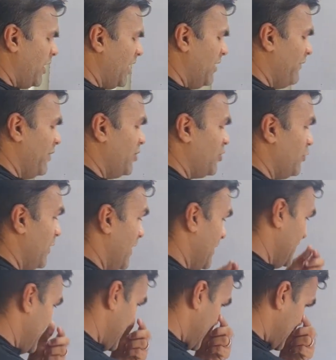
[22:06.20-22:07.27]
given to
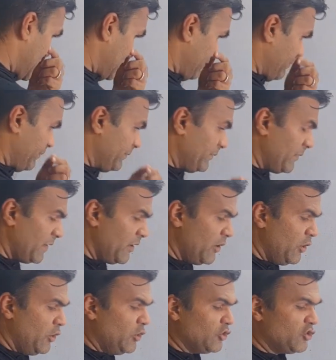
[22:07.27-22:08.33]
us.
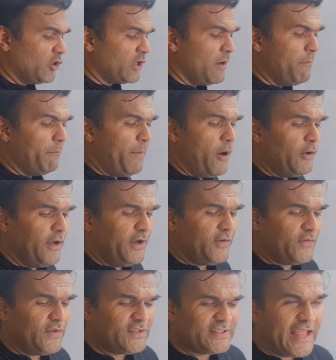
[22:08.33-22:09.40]
So compound
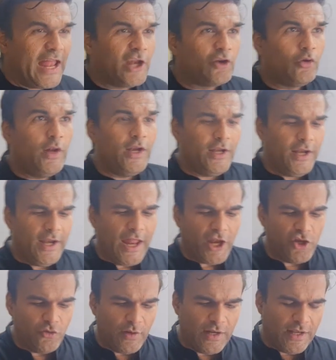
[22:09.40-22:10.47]
interest calculated
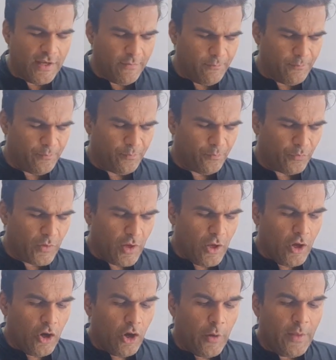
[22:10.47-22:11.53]
annually
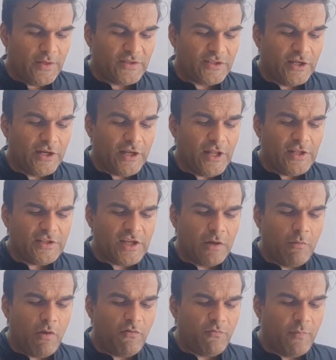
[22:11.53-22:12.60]
on a certain sum
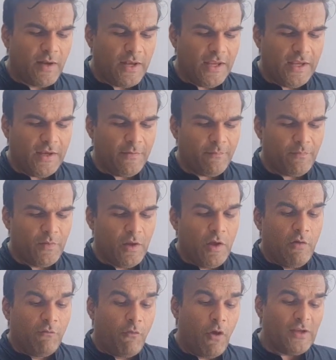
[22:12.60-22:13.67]
of money
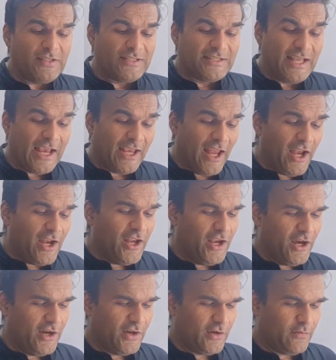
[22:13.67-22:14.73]
for second
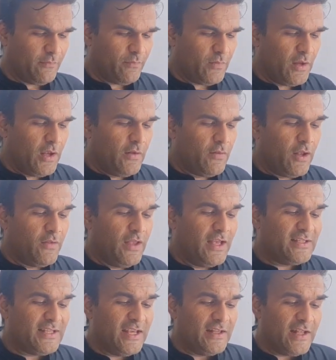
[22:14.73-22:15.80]
year. Now they are
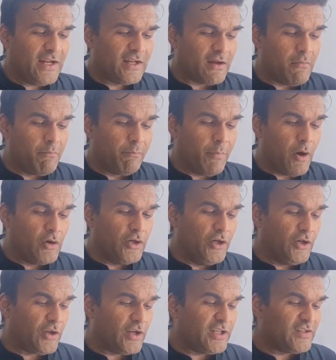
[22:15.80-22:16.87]
saying that compound
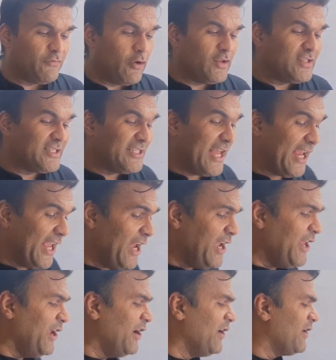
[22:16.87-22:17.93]
interest for second
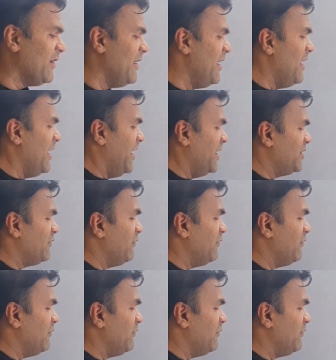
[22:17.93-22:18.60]
year is